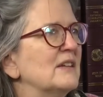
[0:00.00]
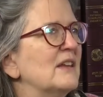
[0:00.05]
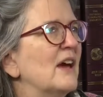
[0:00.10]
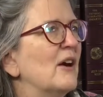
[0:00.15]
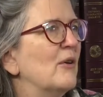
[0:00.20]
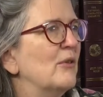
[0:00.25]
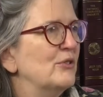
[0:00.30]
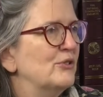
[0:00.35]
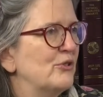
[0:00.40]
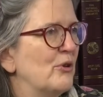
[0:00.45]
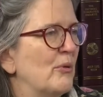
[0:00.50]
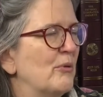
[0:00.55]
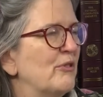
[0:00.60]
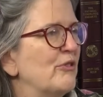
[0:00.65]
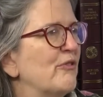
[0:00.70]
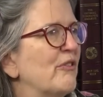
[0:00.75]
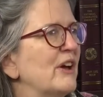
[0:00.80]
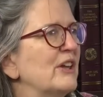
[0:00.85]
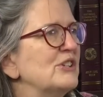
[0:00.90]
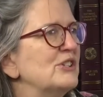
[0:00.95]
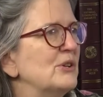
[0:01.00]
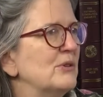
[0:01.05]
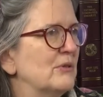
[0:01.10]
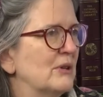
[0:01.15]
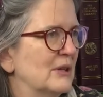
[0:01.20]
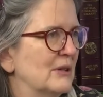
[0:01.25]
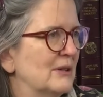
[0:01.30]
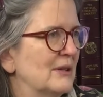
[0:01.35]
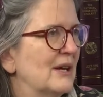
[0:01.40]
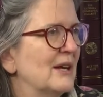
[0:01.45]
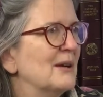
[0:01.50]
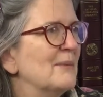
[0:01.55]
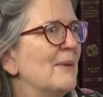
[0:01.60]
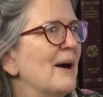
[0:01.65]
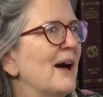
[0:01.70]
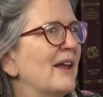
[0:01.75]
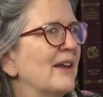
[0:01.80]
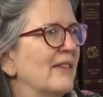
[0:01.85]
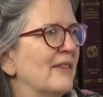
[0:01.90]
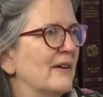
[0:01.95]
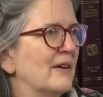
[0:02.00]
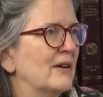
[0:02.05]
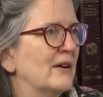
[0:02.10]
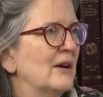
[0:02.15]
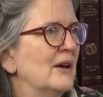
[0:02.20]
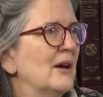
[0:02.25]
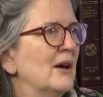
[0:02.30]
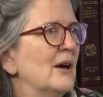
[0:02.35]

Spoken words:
They always go with friends who can get them out of there,